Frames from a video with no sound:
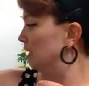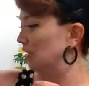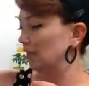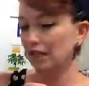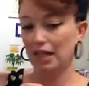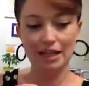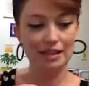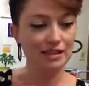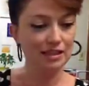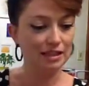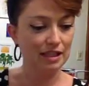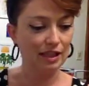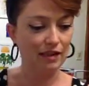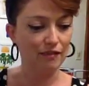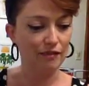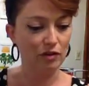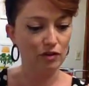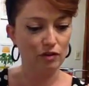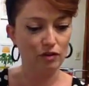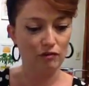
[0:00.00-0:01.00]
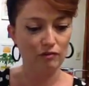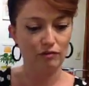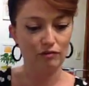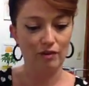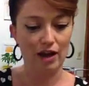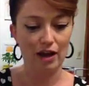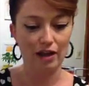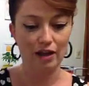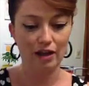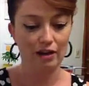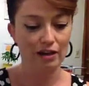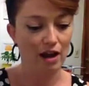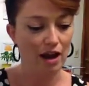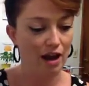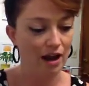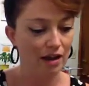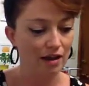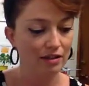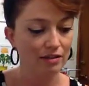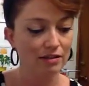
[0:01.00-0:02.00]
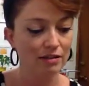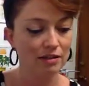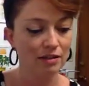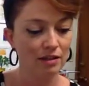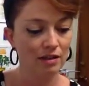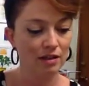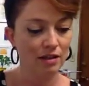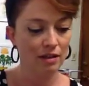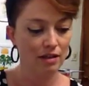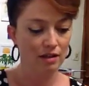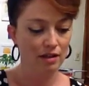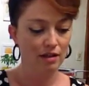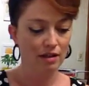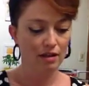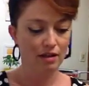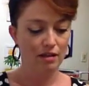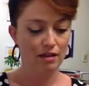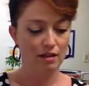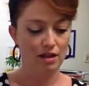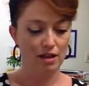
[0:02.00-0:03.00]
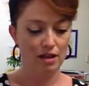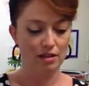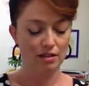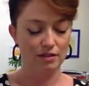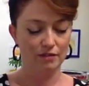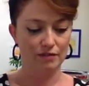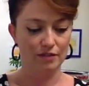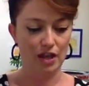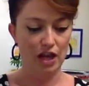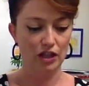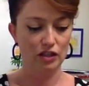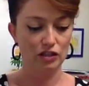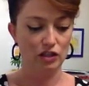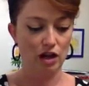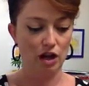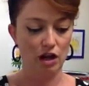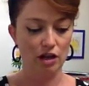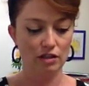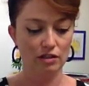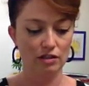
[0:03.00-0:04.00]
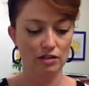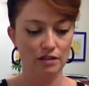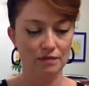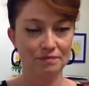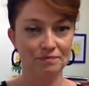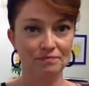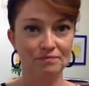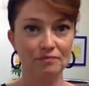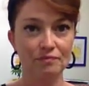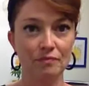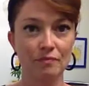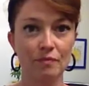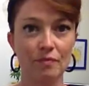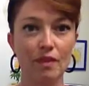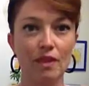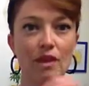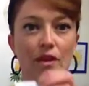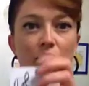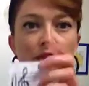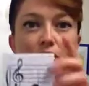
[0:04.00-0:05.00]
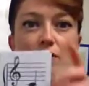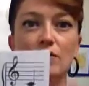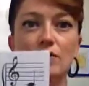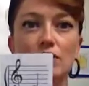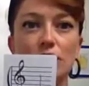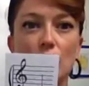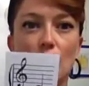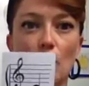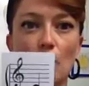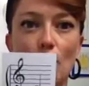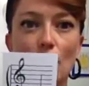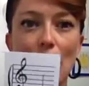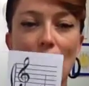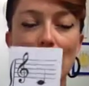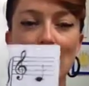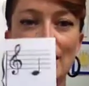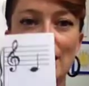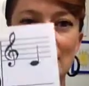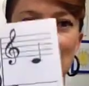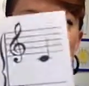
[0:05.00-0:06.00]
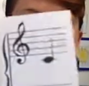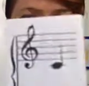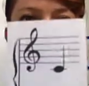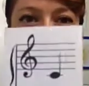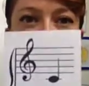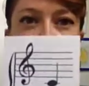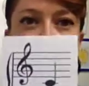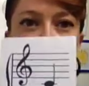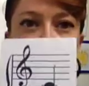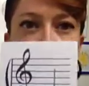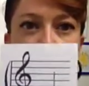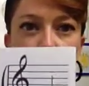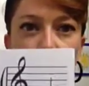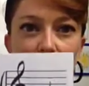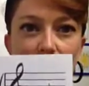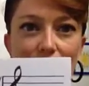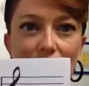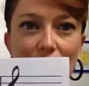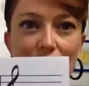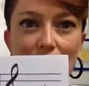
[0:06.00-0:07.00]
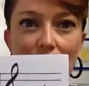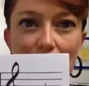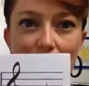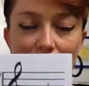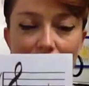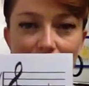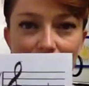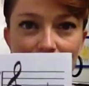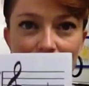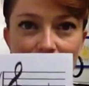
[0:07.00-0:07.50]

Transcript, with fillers: Let's see if you can recognize these flashcards. So what is this one with the line?